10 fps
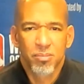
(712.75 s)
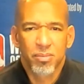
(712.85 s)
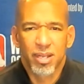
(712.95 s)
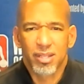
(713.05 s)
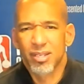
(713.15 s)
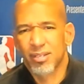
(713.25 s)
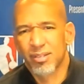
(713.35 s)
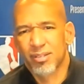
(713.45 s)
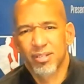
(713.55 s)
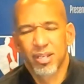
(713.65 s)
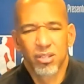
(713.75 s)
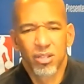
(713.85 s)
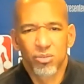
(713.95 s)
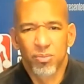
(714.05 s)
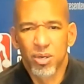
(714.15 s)
But I think in
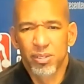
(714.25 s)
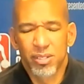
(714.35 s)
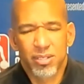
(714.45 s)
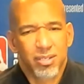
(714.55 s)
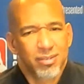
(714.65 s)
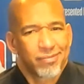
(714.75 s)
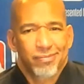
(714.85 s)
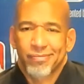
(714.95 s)
those moments,